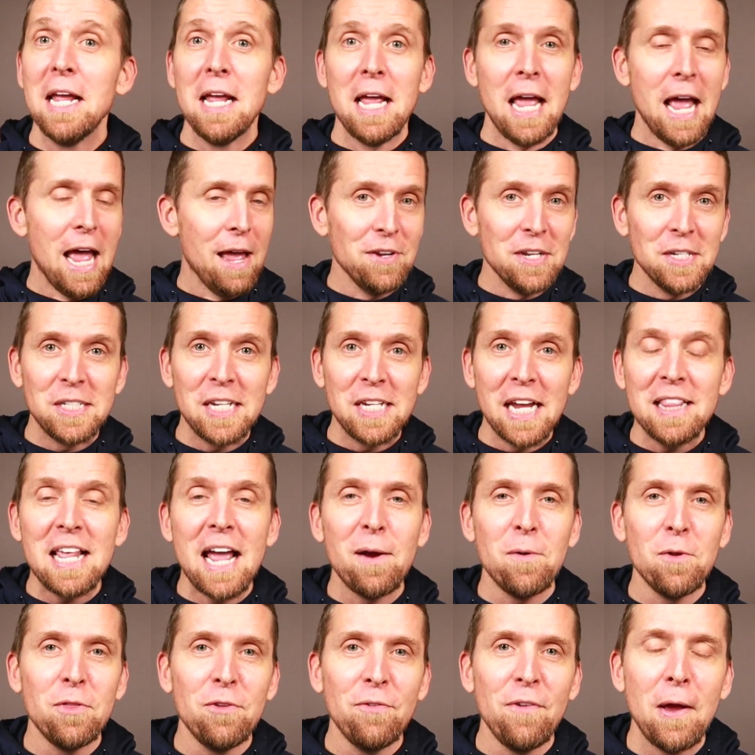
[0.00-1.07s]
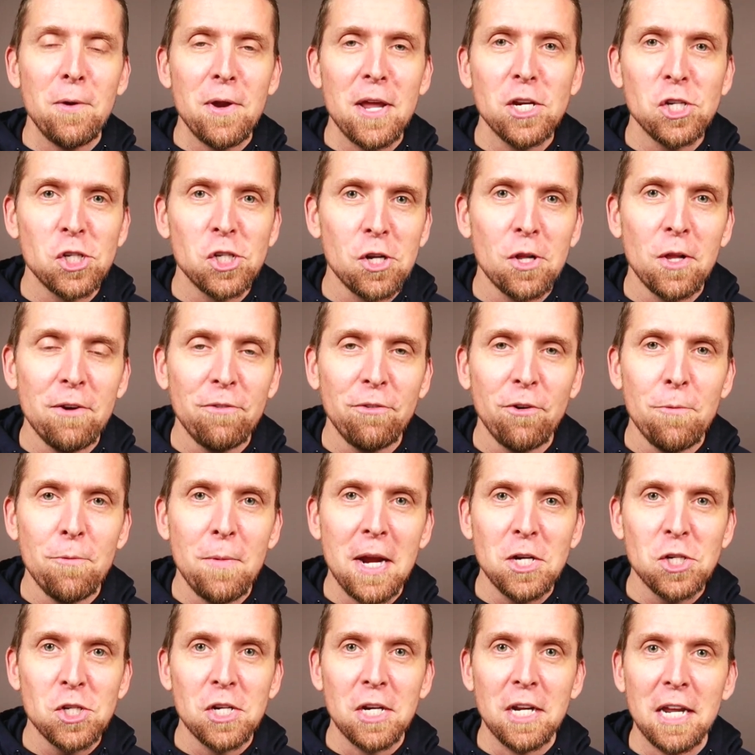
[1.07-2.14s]
Having said that, with foundational
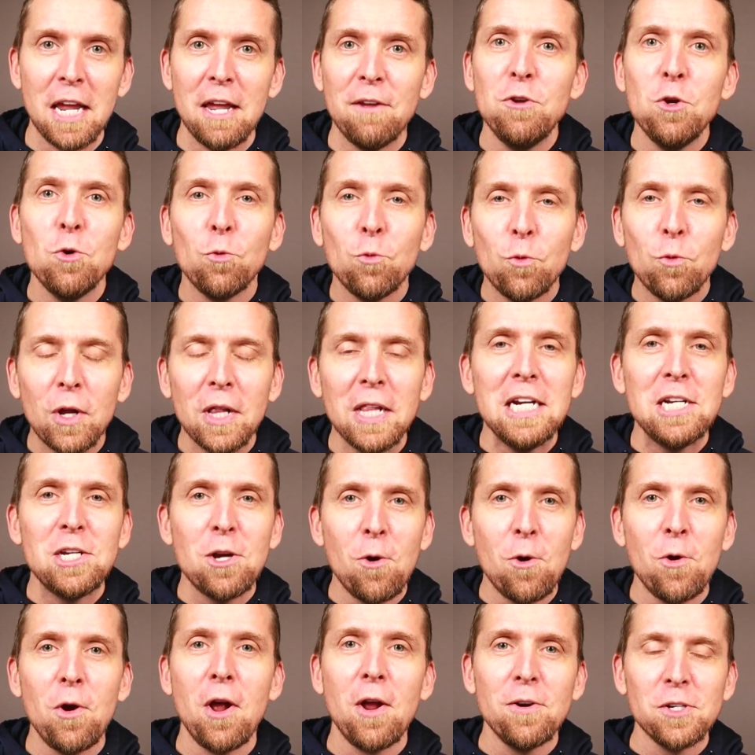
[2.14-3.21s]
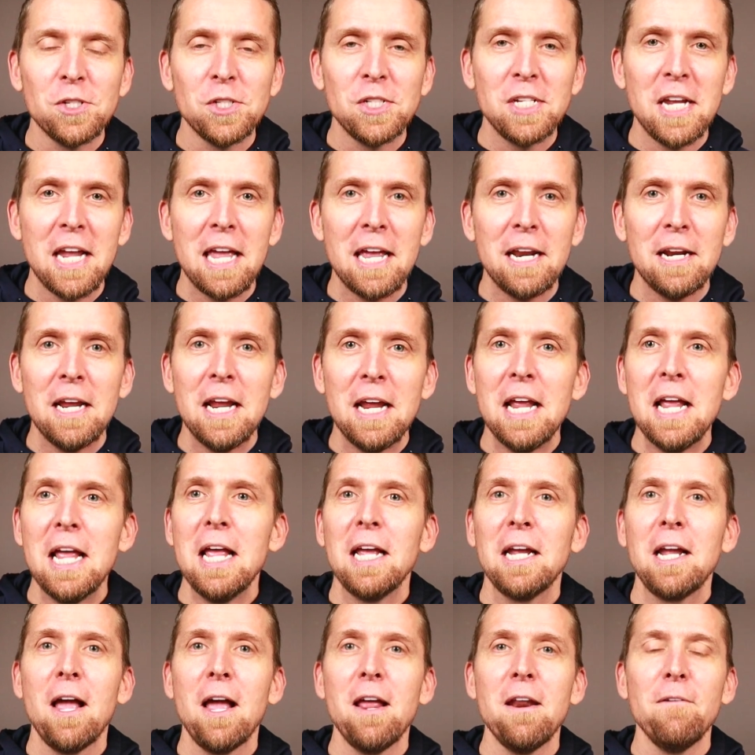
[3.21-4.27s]
information, if you really don't understand
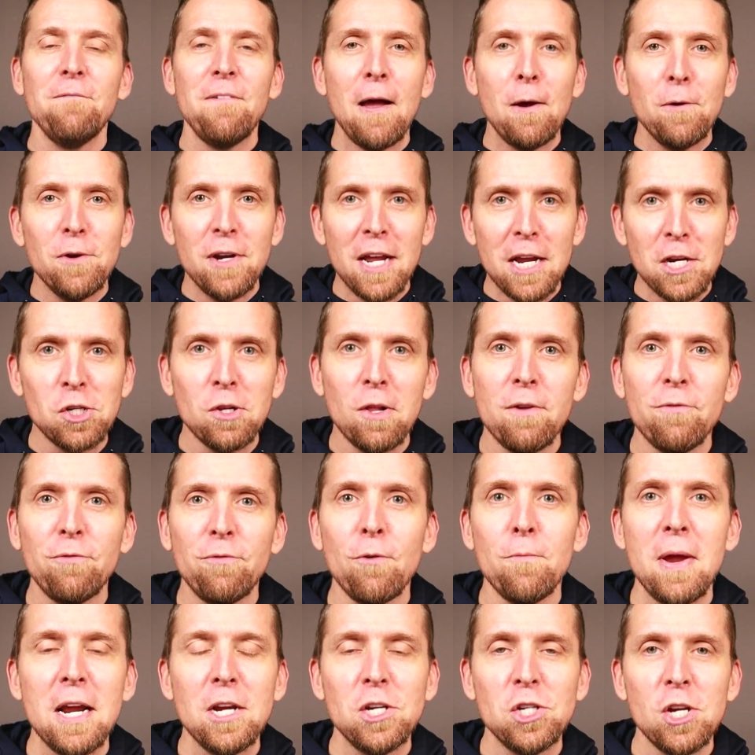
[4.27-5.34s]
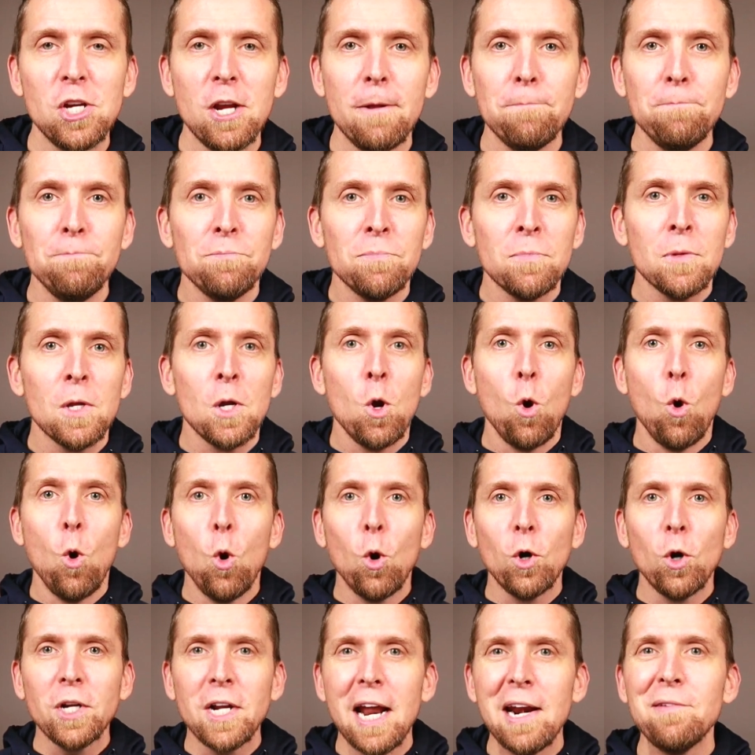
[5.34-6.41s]
kind of foundational information
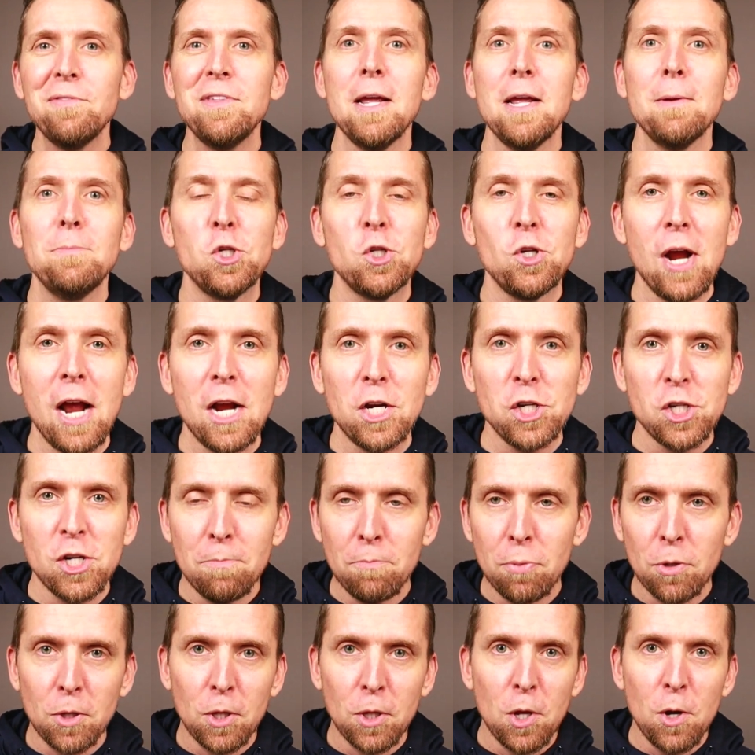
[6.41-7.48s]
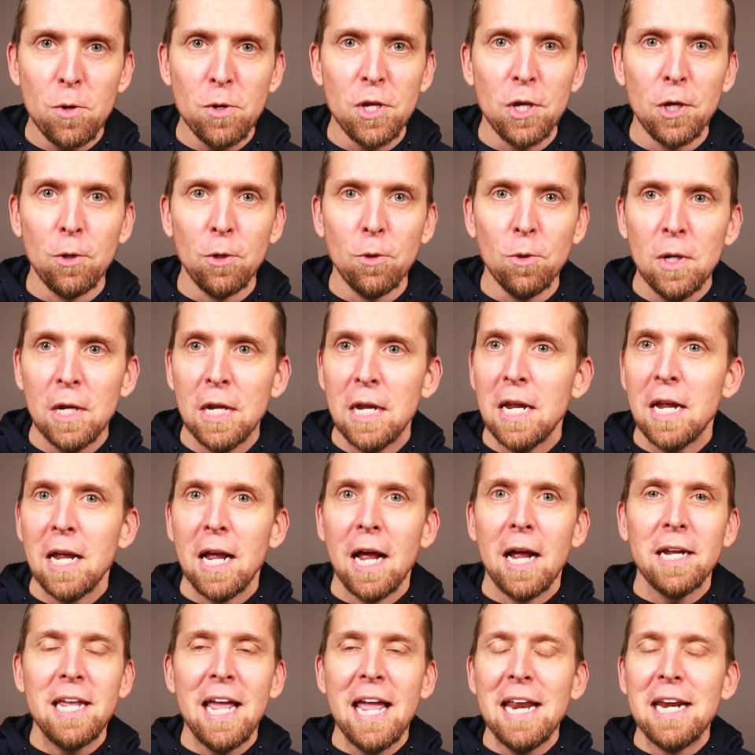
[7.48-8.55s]
or kind of the abstraction below you,
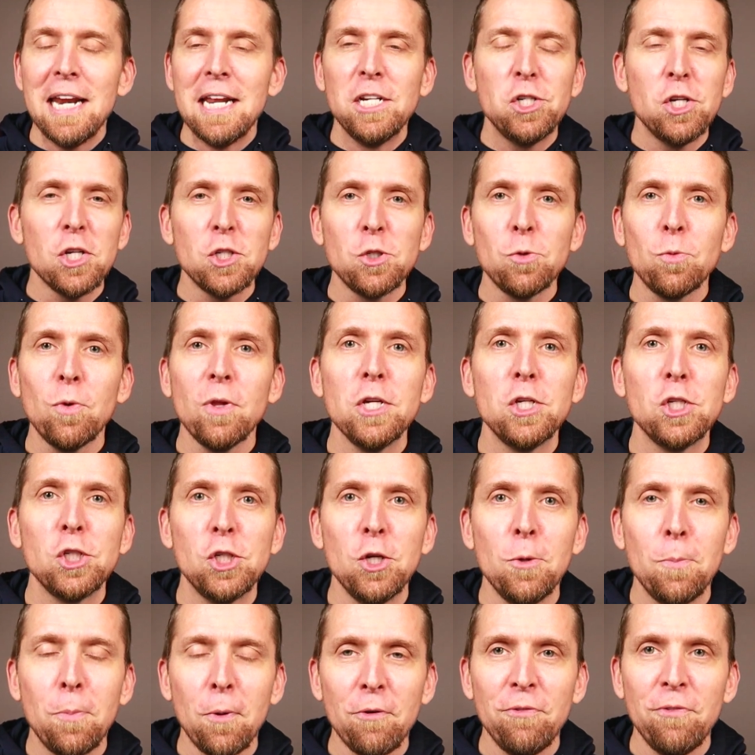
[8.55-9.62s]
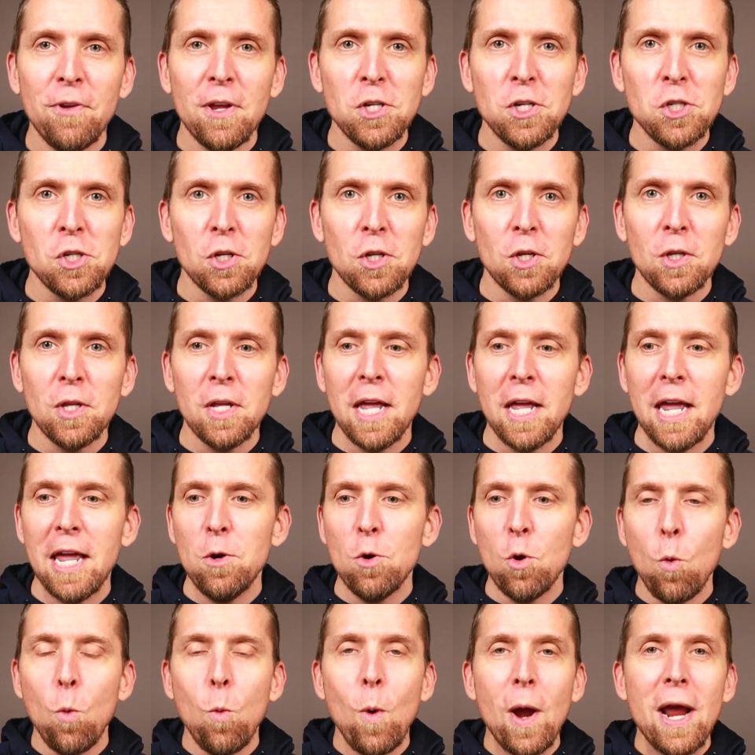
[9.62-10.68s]
again, it's just really superficial in
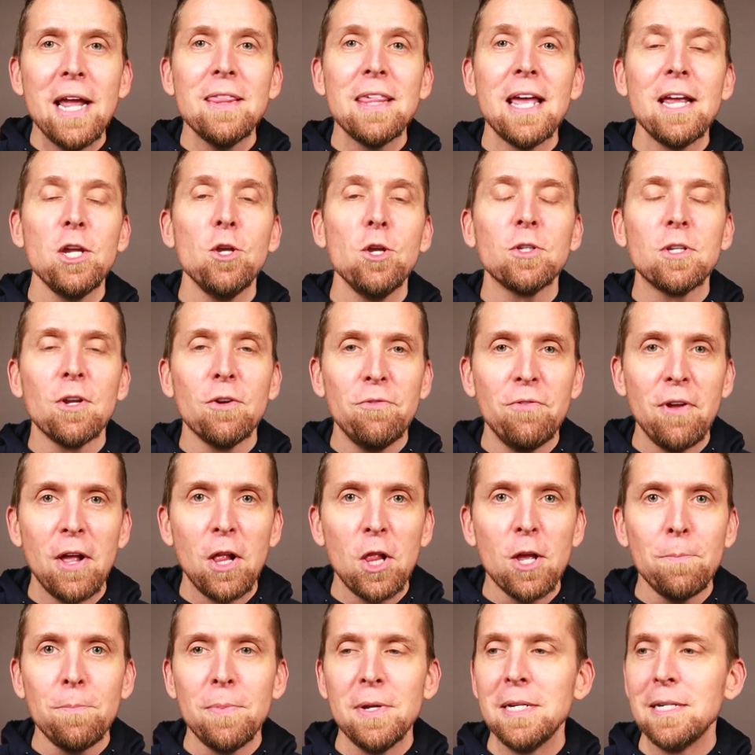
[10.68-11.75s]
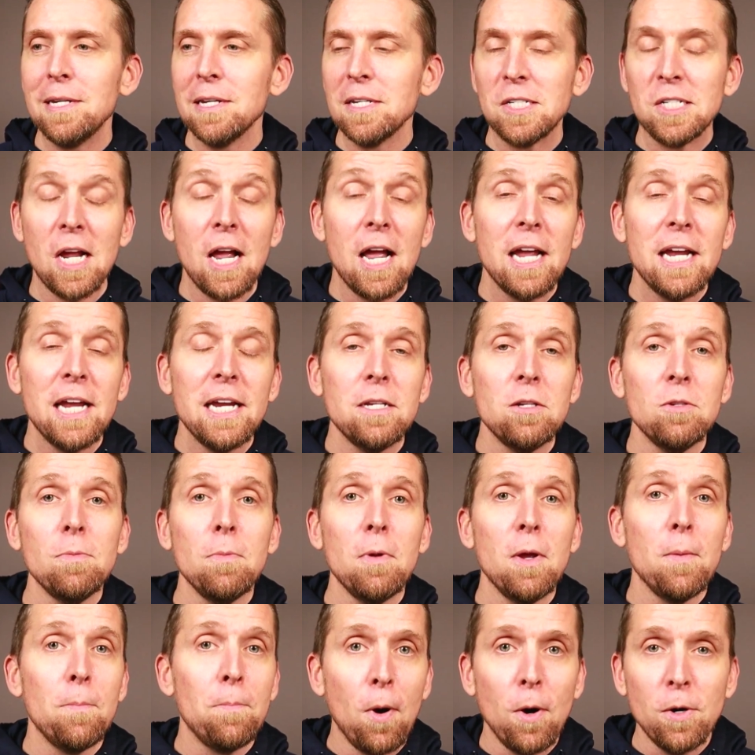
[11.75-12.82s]
the way that you'll develop and design
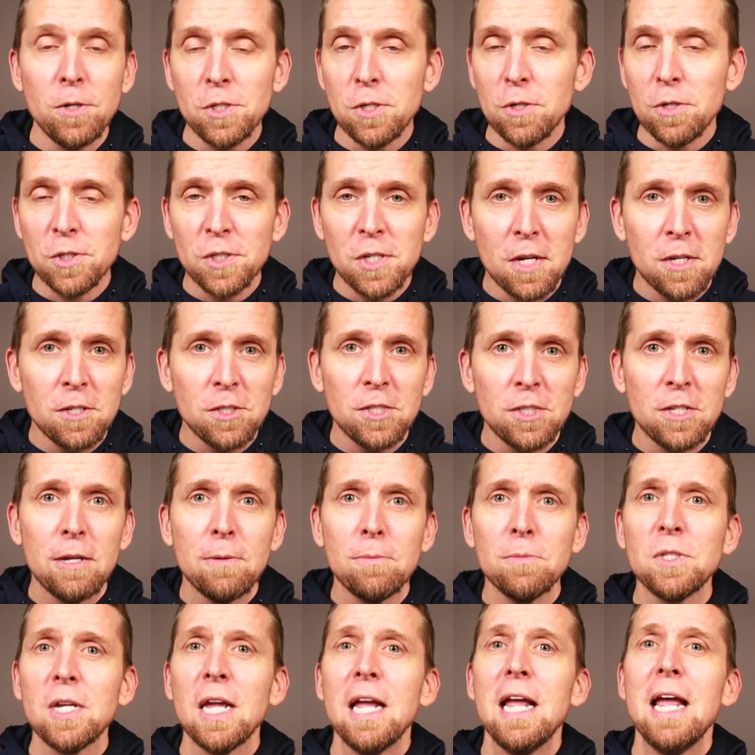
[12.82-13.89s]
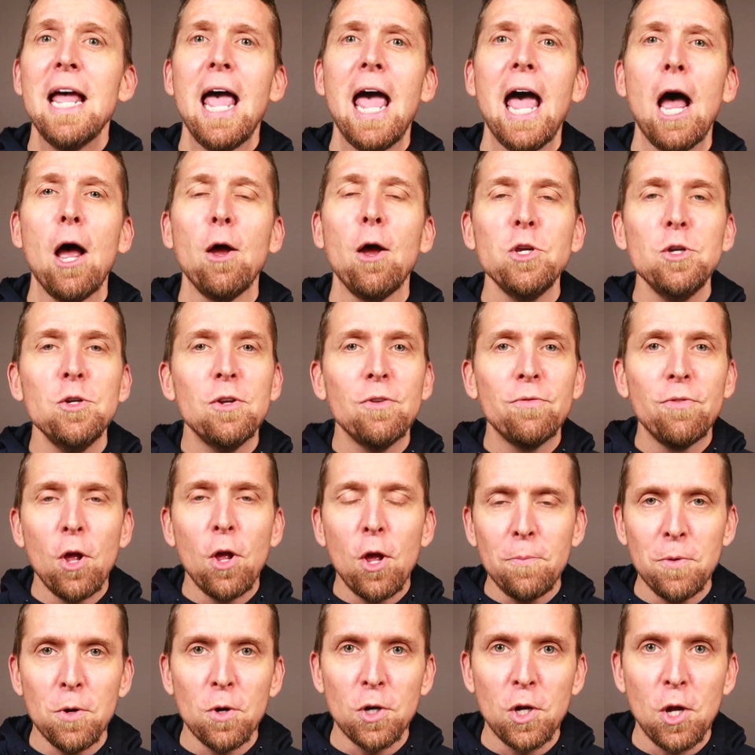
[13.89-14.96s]
parts of your systems, how you
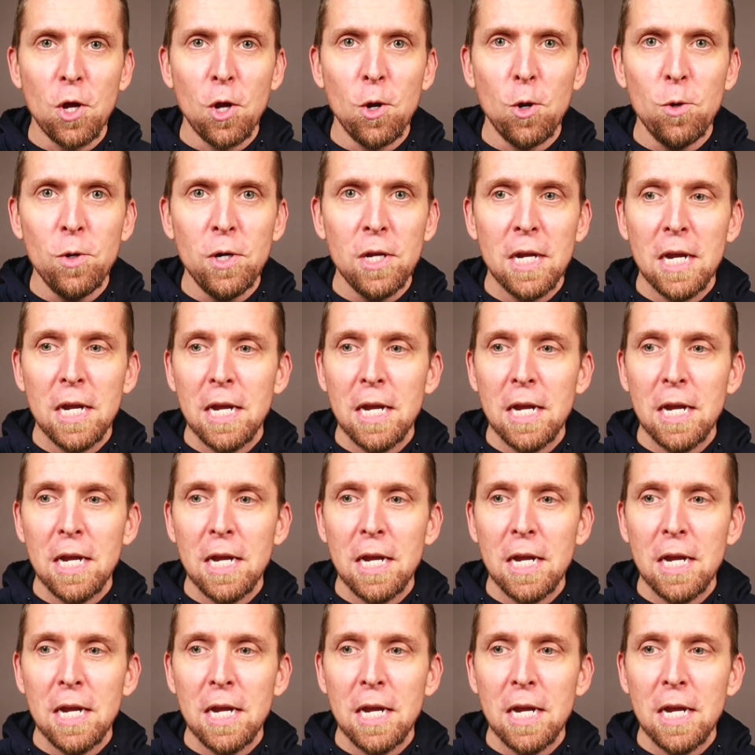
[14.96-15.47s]
develop your code,